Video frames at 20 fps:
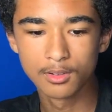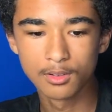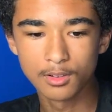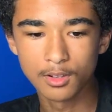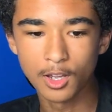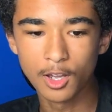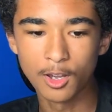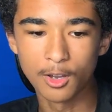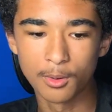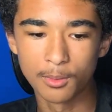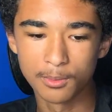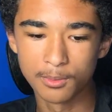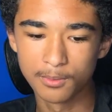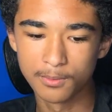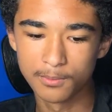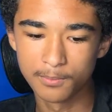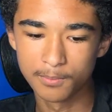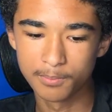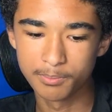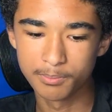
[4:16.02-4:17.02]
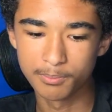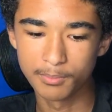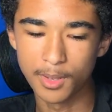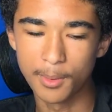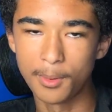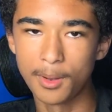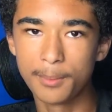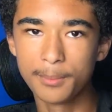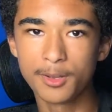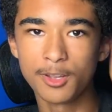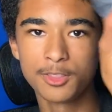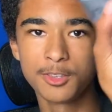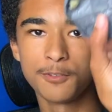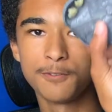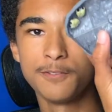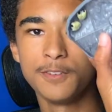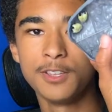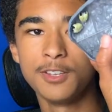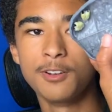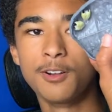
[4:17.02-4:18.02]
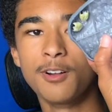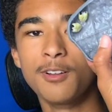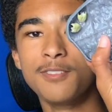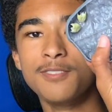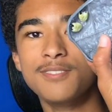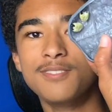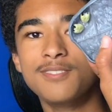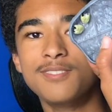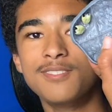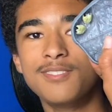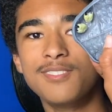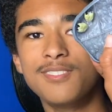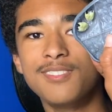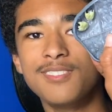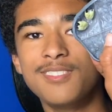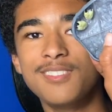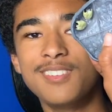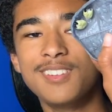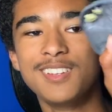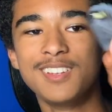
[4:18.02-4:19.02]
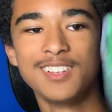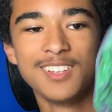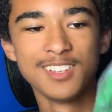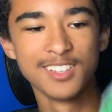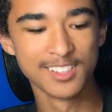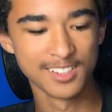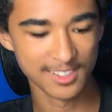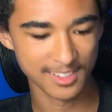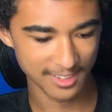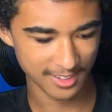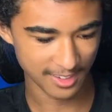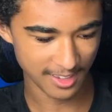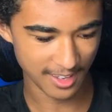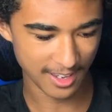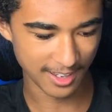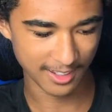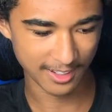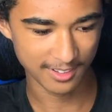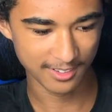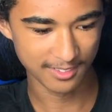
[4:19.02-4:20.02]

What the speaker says: oh, my mom got the feet on. Yay.